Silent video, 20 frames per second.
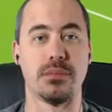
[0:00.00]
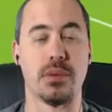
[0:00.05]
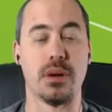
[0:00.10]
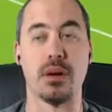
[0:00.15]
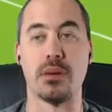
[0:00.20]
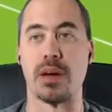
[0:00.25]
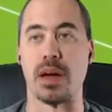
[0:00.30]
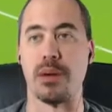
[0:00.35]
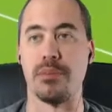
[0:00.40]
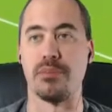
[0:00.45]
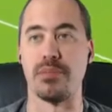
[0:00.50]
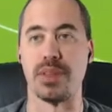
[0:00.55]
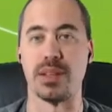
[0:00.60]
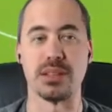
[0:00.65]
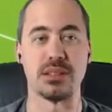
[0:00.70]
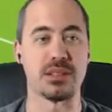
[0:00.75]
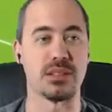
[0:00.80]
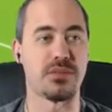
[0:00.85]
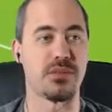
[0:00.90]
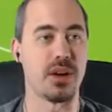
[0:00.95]
Okay,
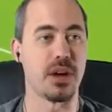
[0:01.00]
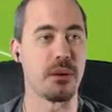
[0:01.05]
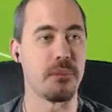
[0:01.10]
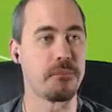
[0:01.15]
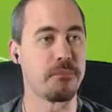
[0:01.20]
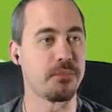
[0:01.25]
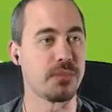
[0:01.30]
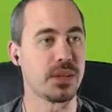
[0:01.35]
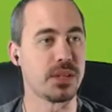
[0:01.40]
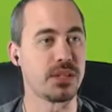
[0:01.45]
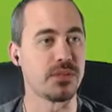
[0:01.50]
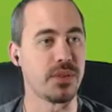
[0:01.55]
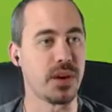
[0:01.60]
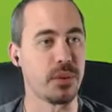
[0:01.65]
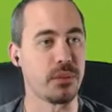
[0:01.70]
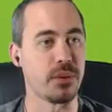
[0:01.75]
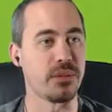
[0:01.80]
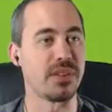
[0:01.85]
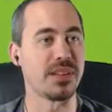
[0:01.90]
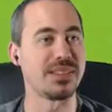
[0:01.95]
that's fine. That's fine.
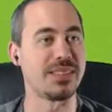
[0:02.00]
We've hit